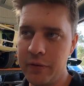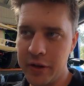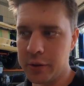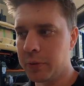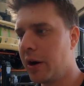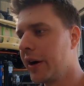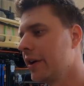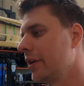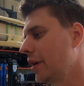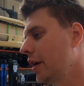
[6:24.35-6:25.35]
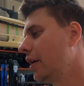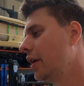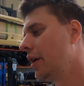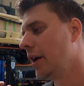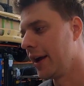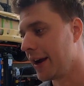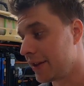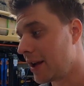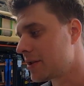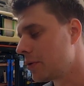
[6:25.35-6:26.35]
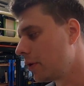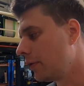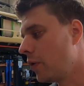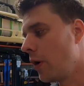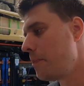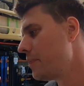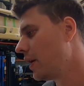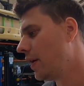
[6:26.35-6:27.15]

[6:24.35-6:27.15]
and fix the wiring under there and get that sorted for him.